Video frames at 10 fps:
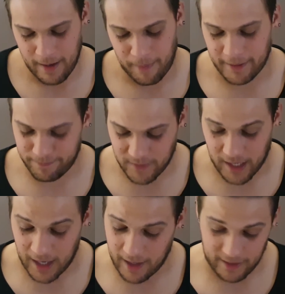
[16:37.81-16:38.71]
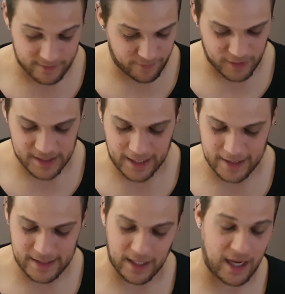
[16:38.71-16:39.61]
But as far as I
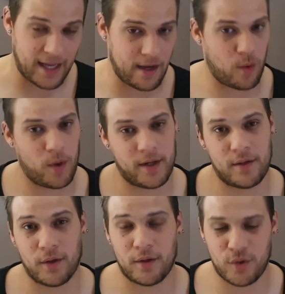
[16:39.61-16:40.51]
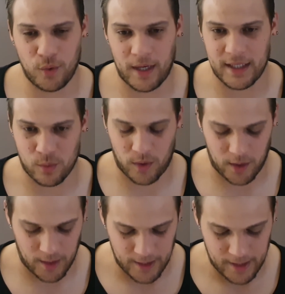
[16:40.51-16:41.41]
can see, Gayakwad took 2 as
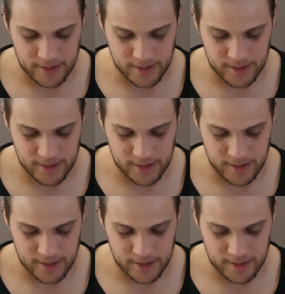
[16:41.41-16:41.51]
well.